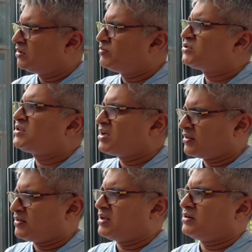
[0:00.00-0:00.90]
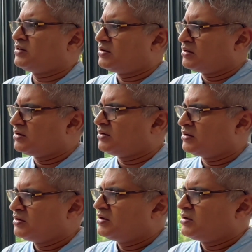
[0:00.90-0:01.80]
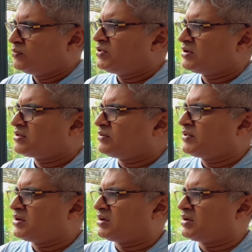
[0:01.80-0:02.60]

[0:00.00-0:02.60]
mistakes that. Uh, we are suffering